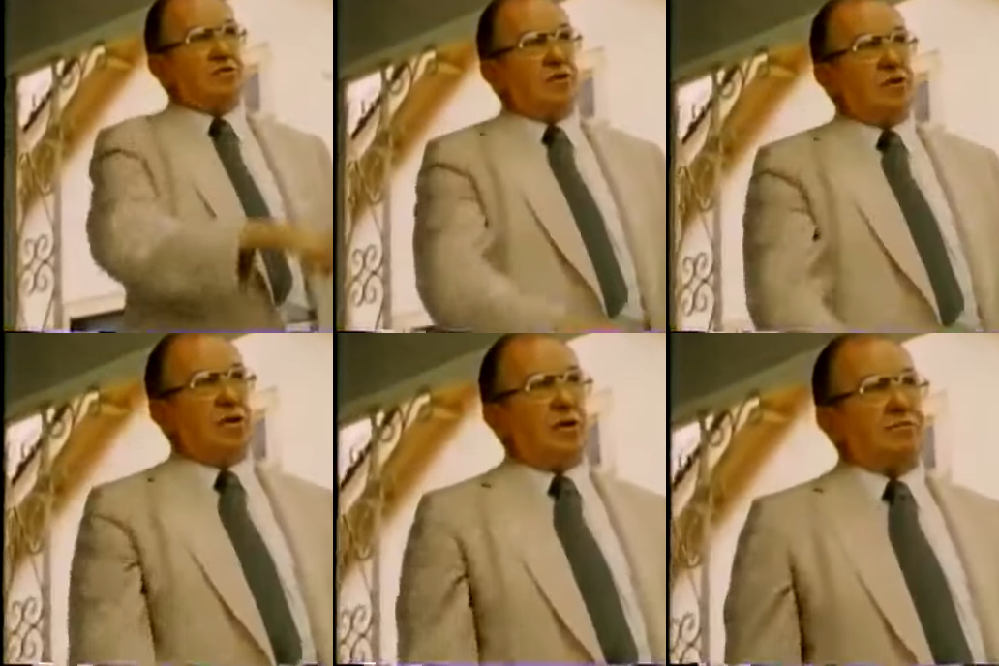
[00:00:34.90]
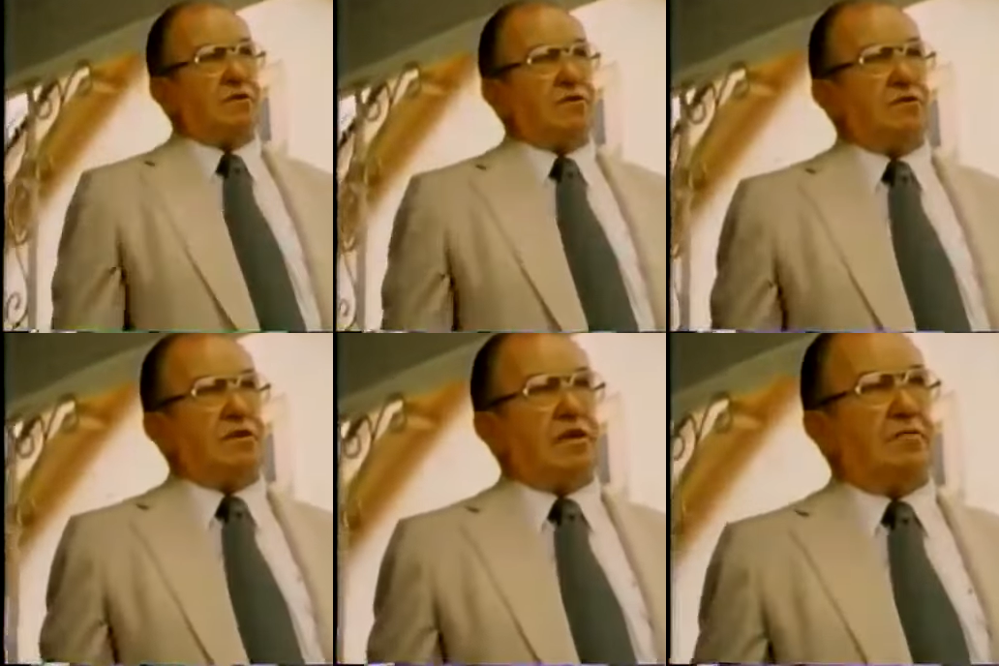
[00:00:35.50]
saw an object that
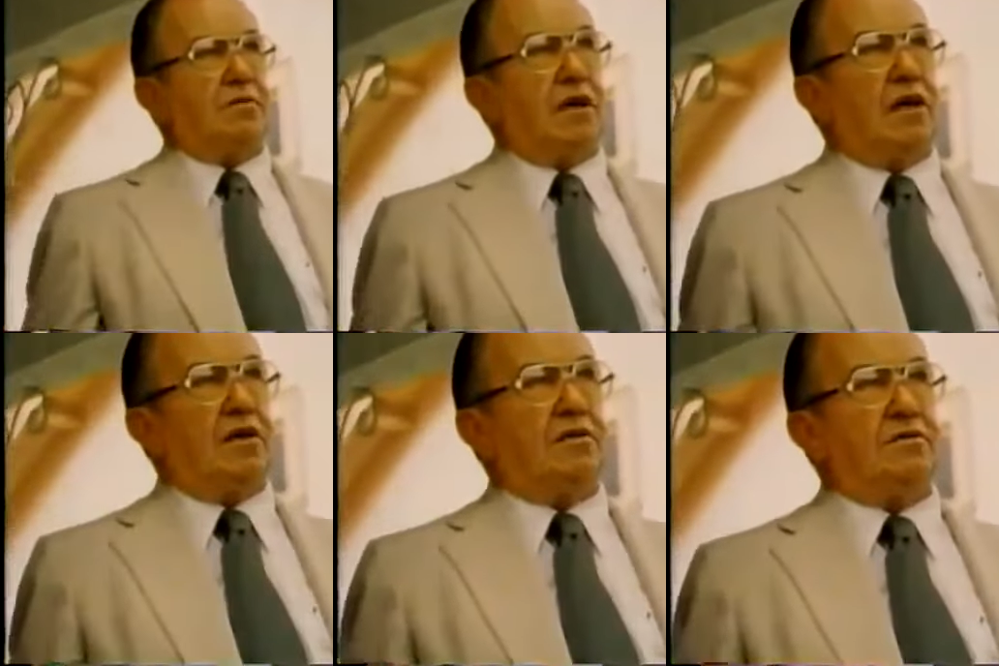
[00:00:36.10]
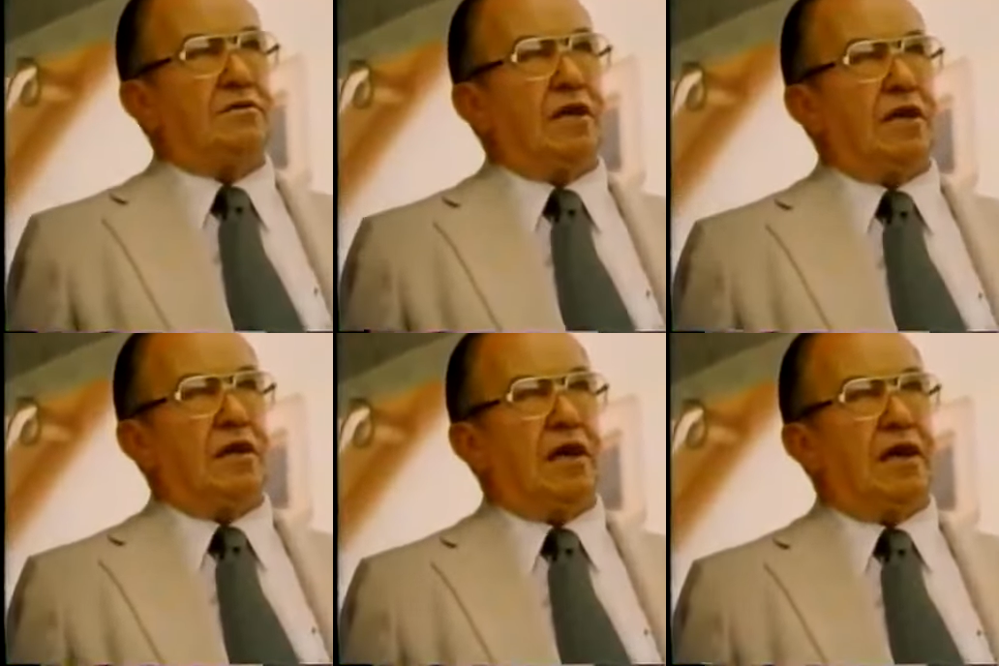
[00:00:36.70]
came down and
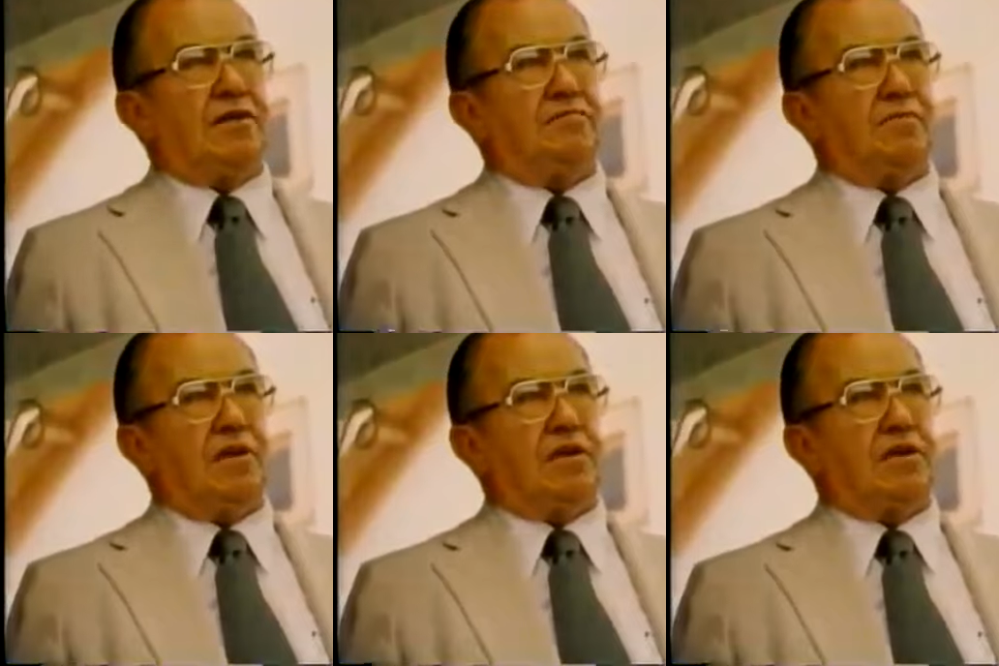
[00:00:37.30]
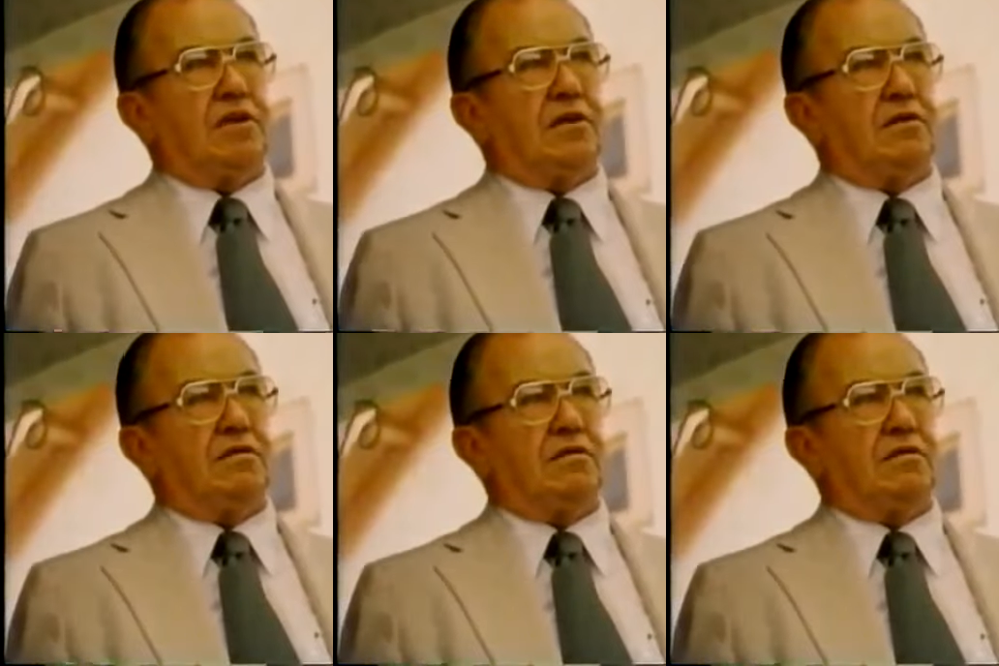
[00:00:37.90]
had lights blinking, and